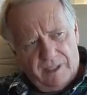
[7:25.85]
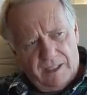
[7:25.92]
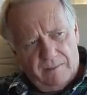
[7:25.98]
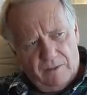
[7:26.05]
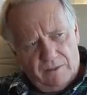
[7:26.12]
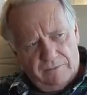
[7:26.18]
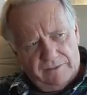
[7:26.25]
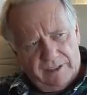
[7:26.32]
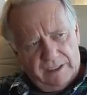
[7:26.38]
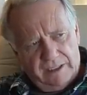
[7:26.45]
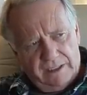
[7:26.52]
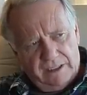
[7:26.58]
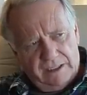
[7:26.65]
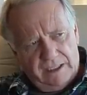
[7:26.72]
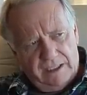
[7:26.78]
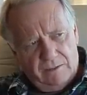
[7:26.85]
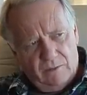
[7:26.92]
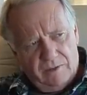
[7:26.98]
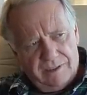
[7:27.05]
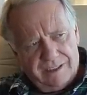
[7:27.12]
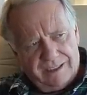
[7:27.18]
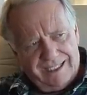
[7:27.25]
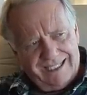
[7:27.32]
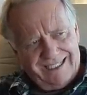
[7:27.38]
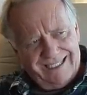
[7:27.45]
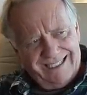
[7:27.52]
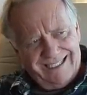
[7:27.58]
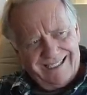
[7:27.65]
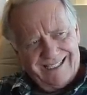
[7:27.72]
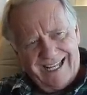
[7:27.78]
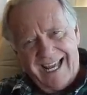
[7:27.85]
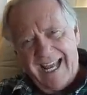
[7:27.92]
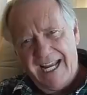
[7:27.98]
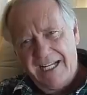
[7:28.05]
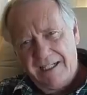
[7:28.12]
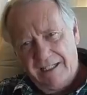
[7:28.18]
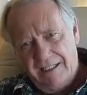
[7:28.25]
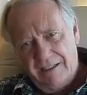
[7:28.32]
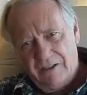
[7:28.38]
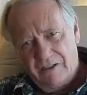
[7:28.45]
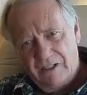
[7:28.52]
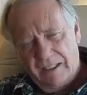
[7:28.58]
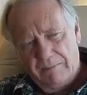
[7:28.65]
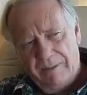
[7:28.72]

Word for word: I moved in, and he was like in his eighties,